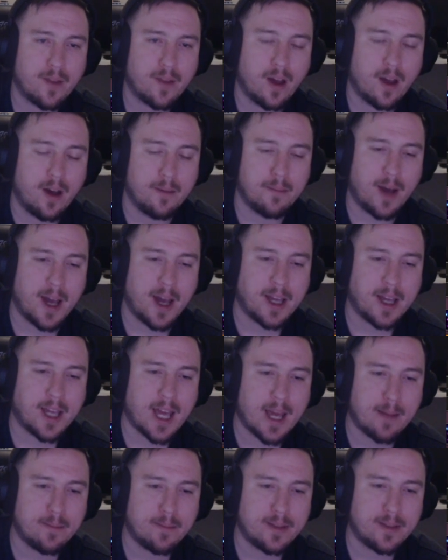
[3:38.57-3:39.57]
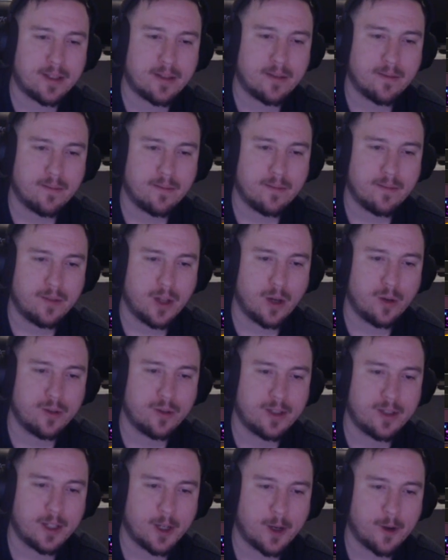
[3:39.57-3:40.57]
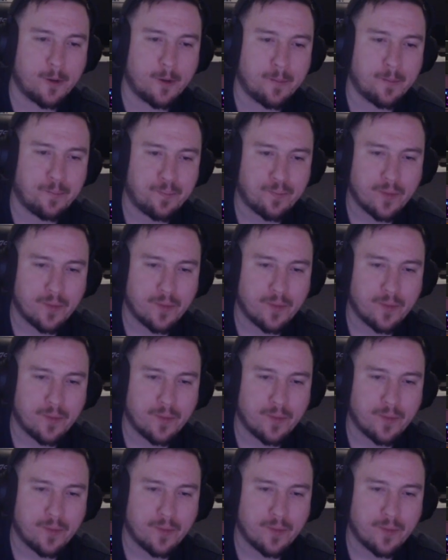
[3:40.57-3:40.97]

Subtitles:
Mind Games nodes here.